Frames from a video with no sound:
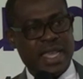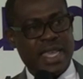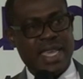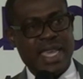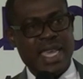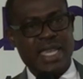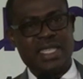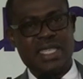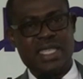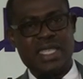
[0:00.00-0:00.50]

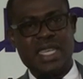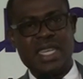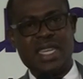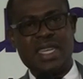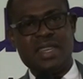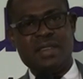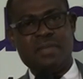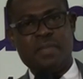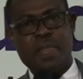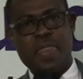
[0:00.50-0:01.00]

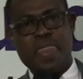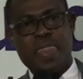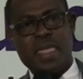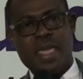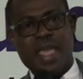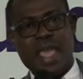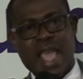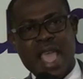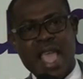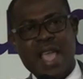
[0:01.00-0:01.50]
getting
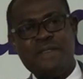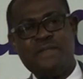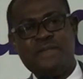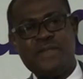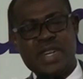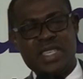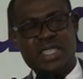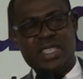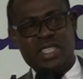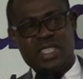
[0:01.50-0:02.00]

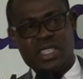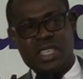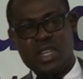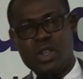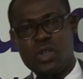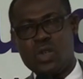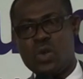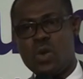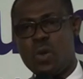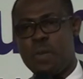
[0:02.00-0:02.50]
every
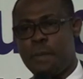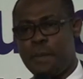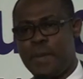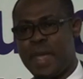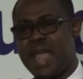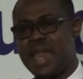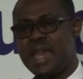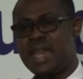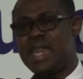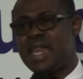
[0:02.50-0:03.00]
single
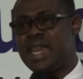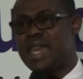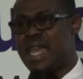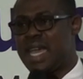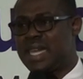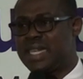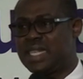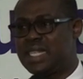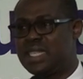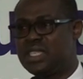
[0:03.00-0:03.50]
penny
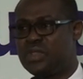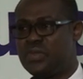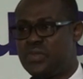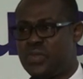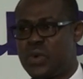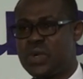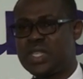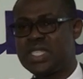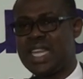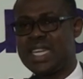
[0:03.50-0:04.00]
that is
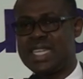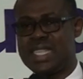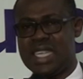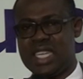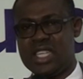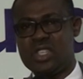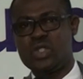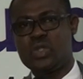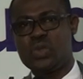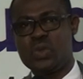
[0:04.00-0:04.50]
voted
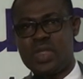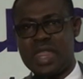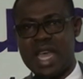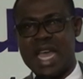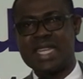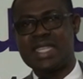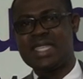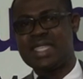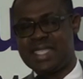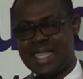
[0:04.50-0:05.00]
into
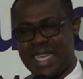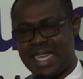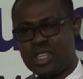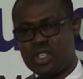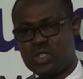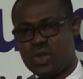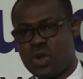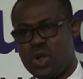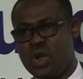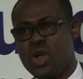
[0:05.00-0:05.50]
that
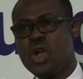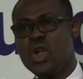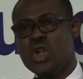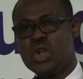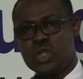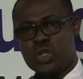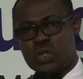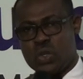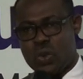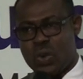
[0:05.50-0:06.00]
sector
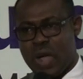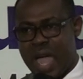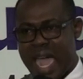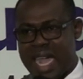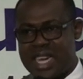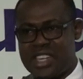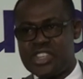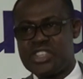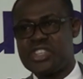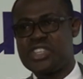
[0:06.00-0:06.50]
to
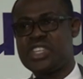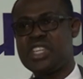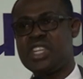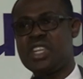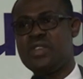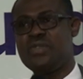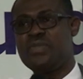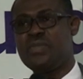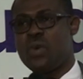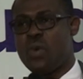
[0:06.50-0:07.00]

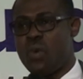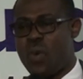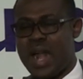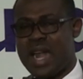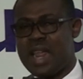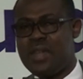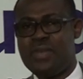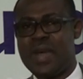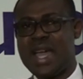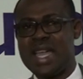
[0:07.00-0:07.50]
achieve
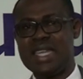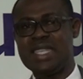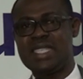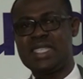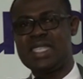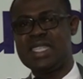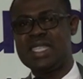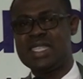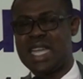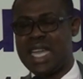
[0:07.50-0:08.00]
whatever it
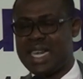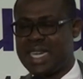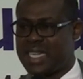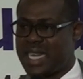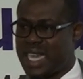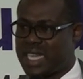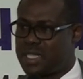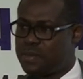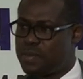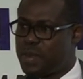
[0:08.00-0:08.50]
is that it
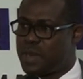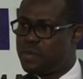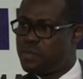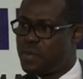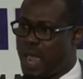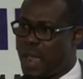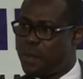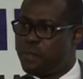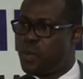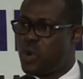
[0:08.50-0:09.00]
has
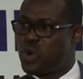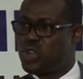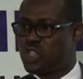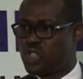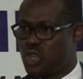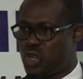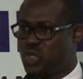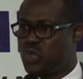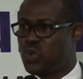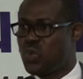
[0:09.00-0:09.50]
been
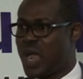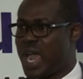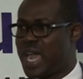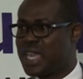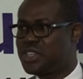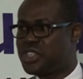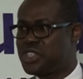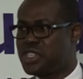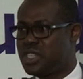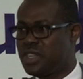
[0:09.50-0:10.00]
apportioned to
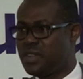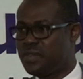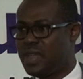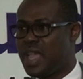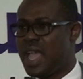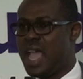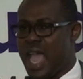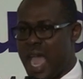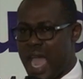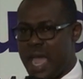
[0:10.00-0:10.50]
achieve.
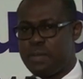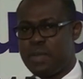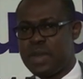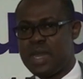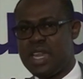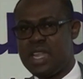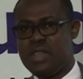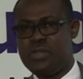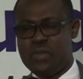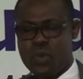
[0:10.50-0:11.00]
I
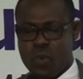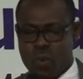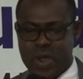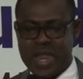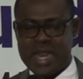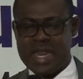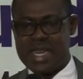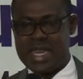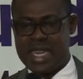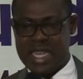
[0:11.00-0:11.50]
believe
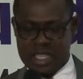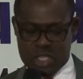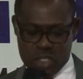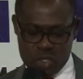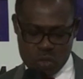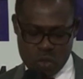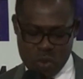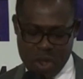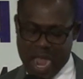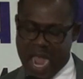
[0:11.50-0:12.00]
we need
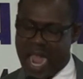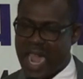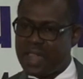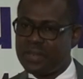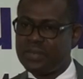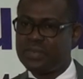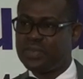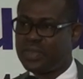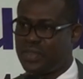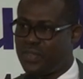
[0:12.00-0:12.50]
to
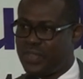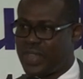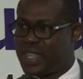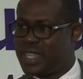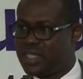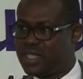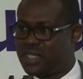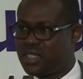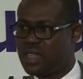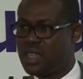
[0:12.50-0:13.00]
have
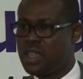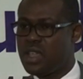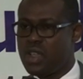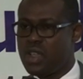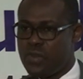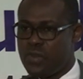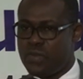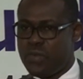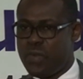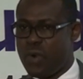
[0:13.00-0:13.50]
these
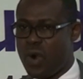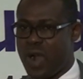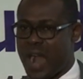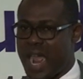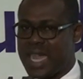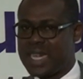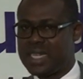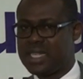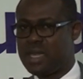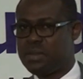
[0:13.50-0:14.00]
4
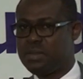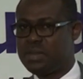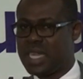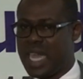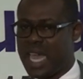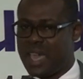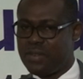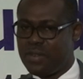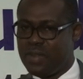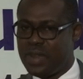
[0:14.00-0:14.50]
items
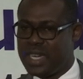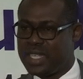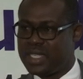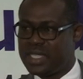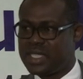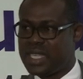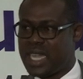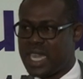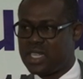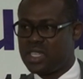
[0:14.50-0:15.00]
I've
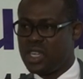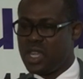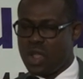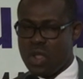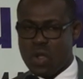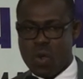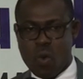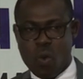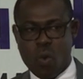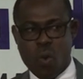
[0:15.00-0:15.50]
listed
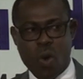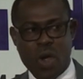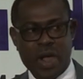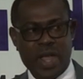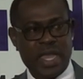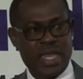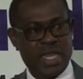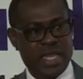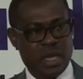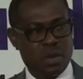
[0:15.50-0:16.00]

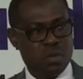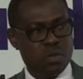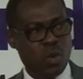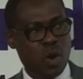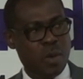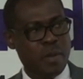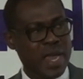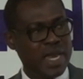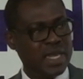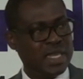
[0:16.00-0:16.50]
working. The
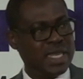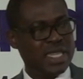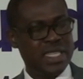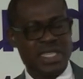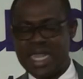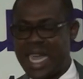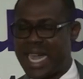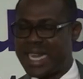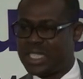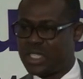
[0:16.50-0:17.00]
moment
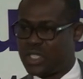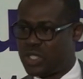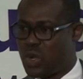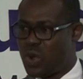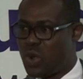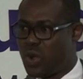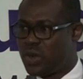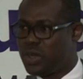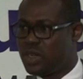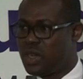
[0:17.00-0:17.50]
these are
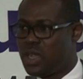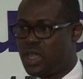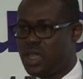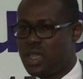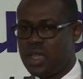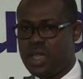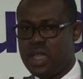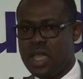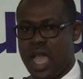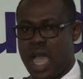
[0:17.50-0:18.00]
done,
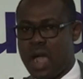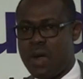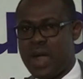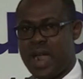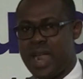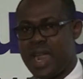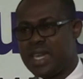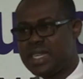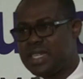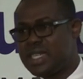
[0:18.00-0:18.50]

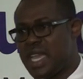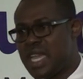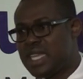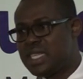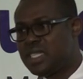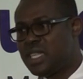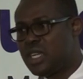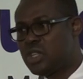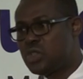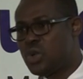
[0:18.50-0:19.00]
our healthcare
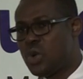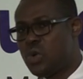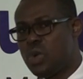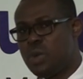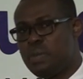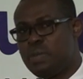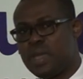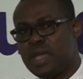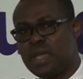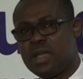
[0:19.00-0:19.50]
sector
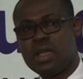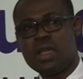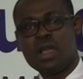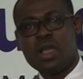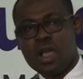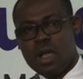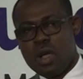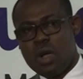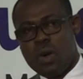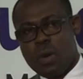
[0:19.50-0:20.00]
would be
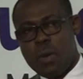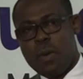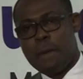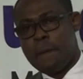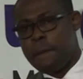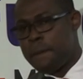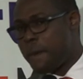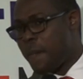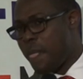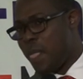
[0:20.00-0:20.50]

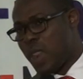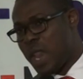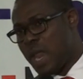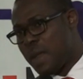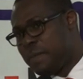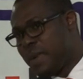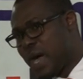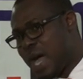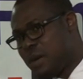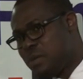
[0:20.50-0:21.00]

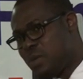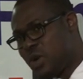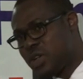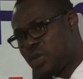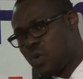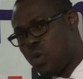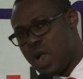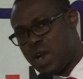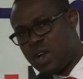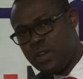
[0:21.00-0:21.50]

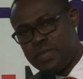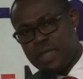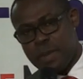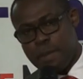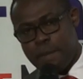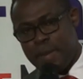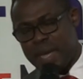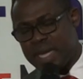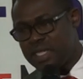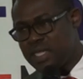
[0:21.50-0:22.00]
among one of the
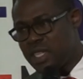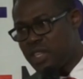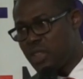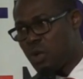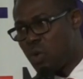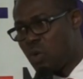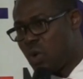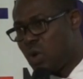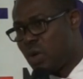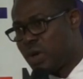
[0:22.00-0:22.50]
best in
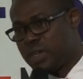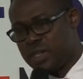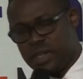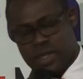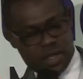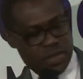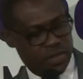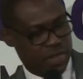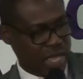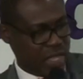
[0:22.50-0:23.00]
the world.
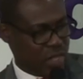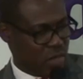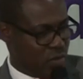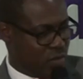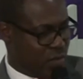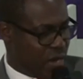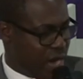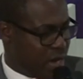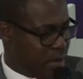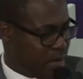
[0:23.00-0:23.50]
Thank you
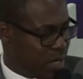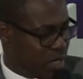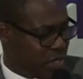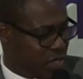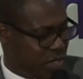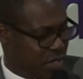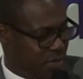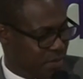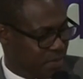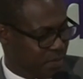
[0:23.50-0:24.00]
very
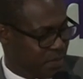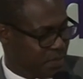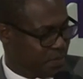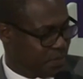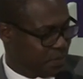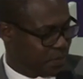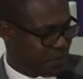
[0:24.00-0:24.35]
much.